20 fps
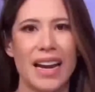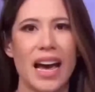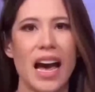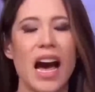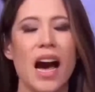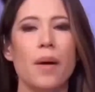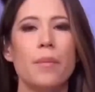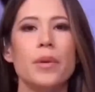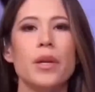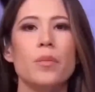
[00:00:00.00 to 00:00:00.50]
how
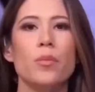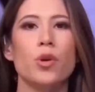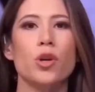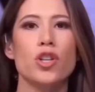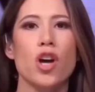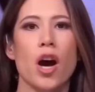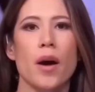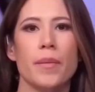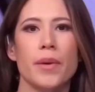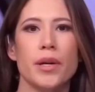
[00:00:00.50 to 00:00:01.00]
many more
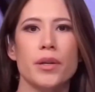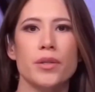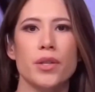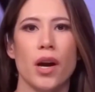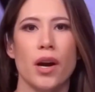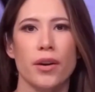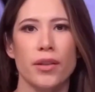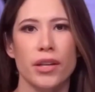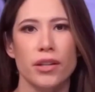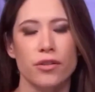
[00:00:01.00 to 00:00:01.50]
dominoes are
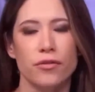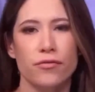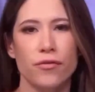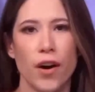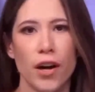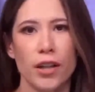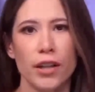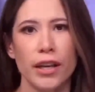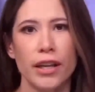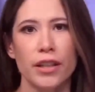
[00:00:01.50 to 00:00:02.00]
there to fall
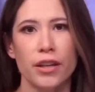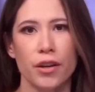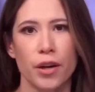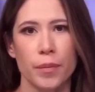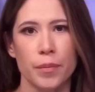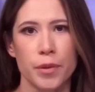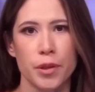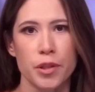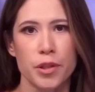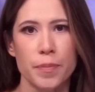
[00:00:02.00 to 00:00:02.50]
in the crypto
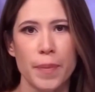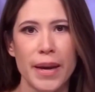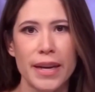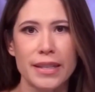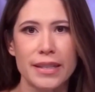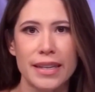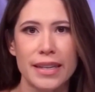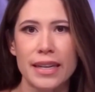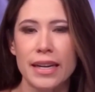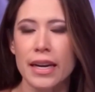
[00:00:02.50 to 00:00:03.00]
space?
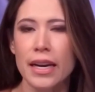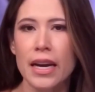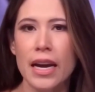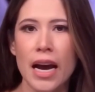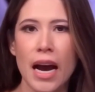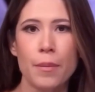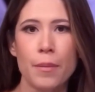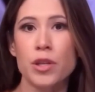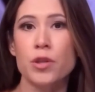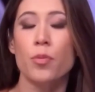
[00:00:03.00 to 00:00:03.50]
And how
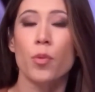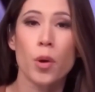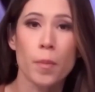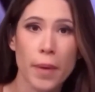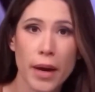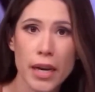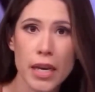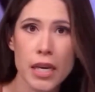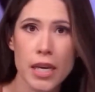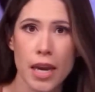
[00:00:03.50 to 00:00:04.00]
much more
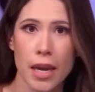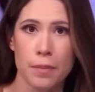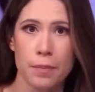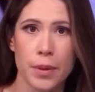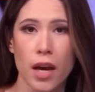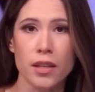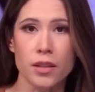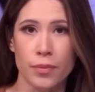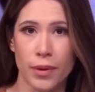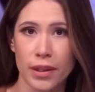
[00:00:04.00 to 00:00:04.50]
money can be
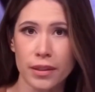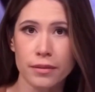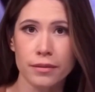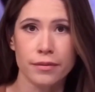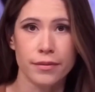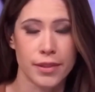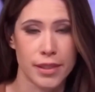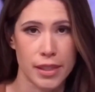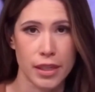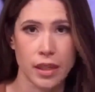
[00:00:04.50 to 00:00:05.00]
lost?
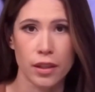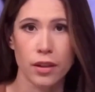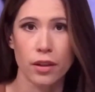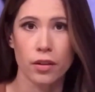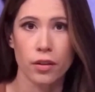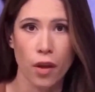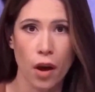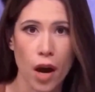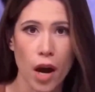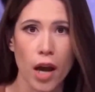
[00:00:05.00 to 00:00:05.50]
Well, still
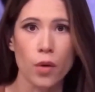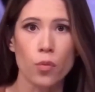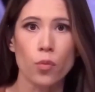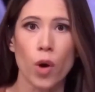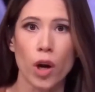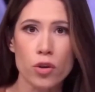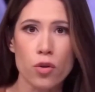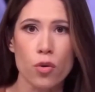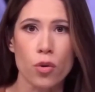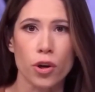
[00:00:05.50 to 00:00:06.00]
a lot.
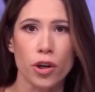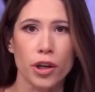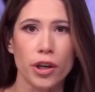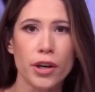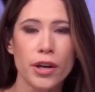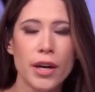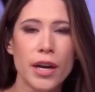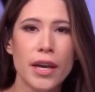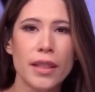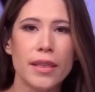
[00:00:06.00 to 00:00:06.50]
One
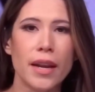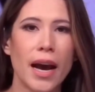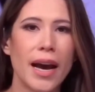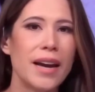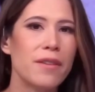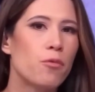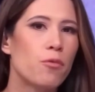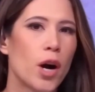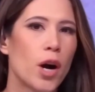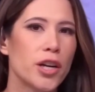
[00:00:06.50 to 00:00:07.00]
corner that
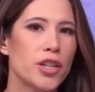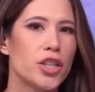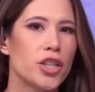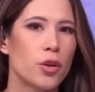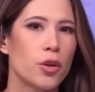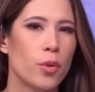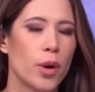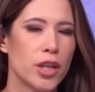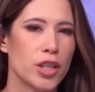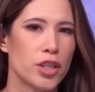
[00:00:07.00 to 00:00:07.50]
I have
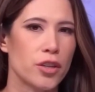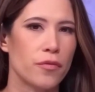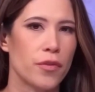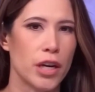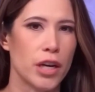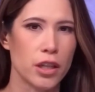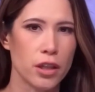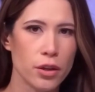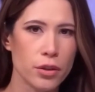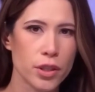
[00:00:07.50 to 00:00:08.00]
watched and
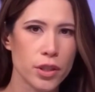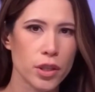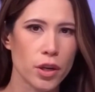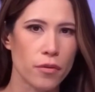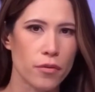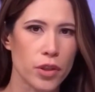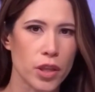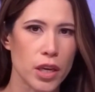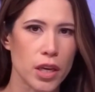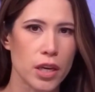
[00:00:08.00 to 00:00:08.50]
questioned very
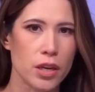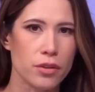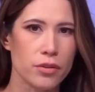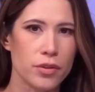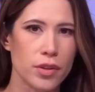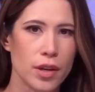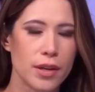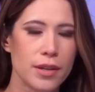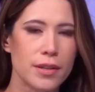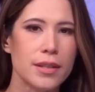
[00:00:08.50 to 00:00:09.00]
closely over the
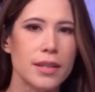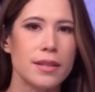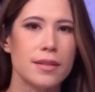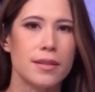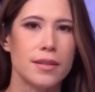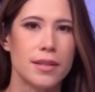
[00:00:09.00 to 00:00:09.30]
years is